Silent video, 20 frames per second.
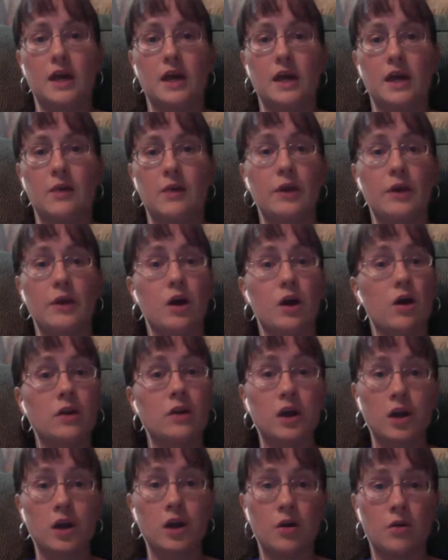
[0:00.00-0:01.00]
And we all
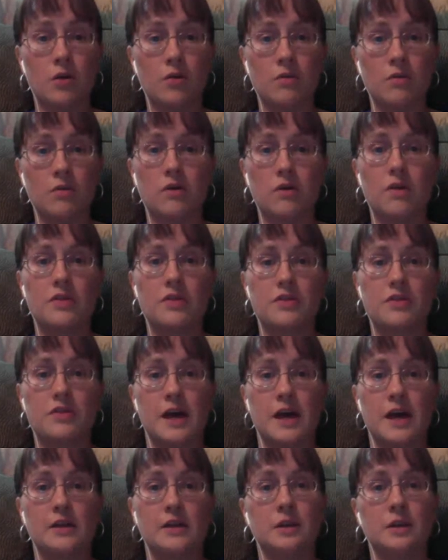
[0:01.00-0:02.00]
know
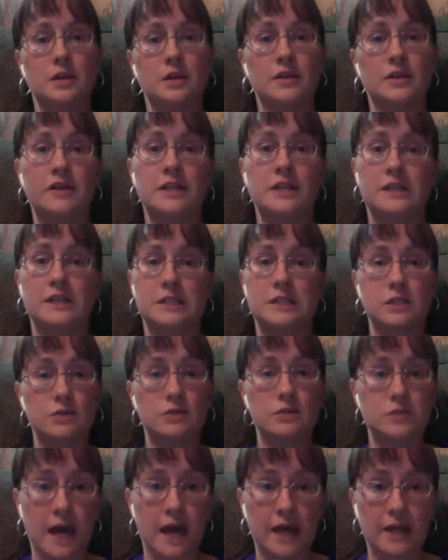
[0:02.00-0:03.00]
that Young Living doesn't
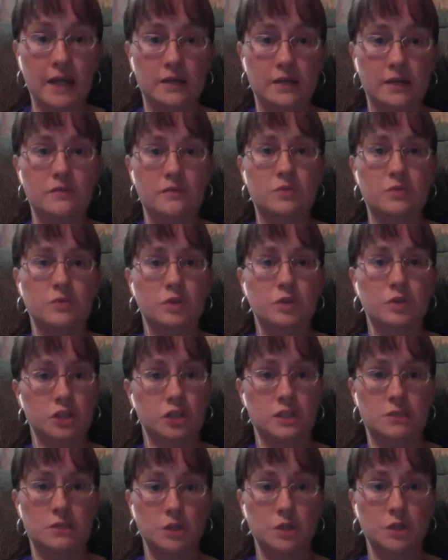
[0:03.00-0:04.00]
use additives. We're
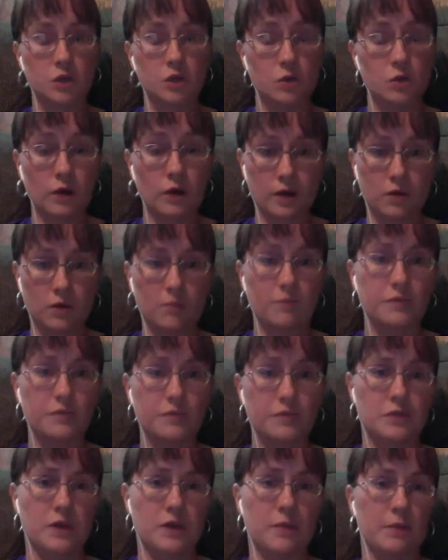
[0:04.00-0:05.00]
just pure oil.
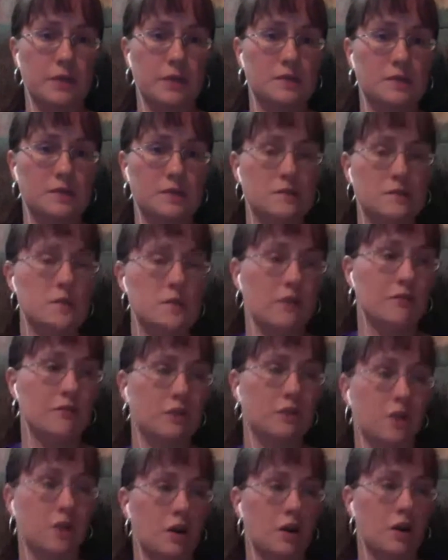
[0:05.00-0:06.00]
So that makes them safe
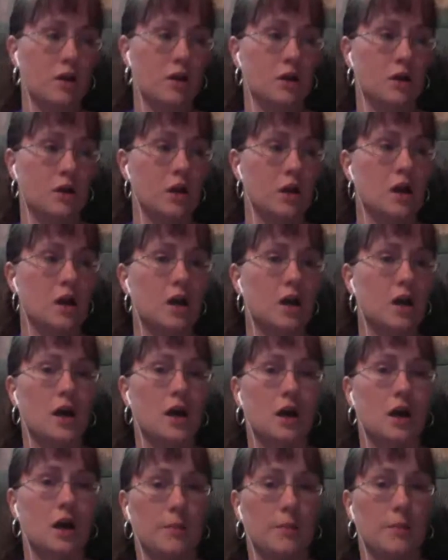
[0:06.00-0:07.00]
for our
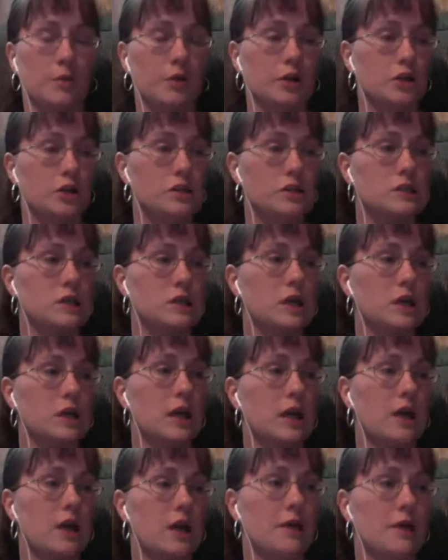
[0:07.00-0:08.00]
critters.
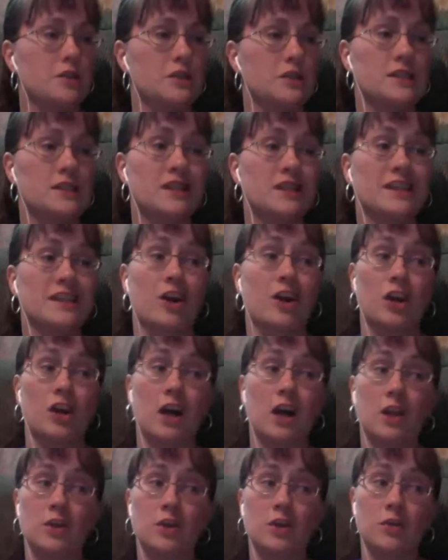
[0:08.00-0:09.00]
She said they are
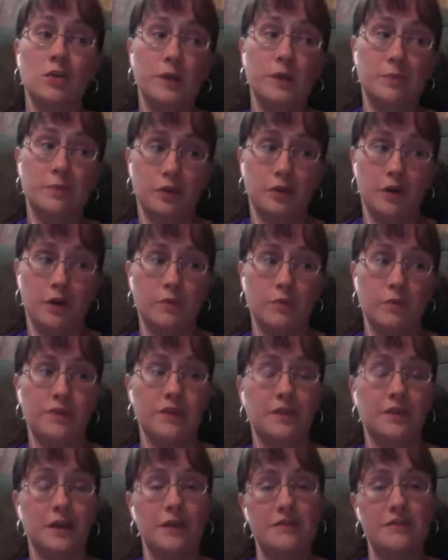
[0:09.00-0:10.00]
not little people, though,
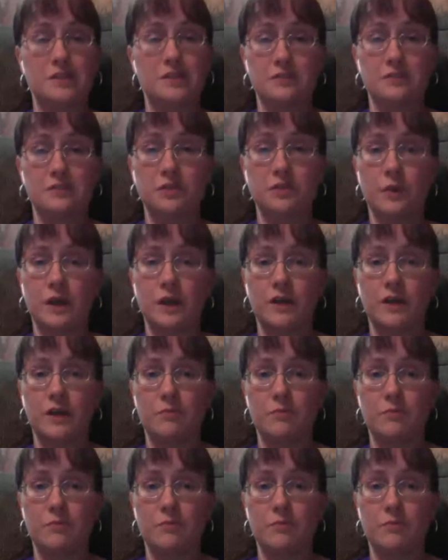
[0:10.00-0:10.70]
and they have a different way of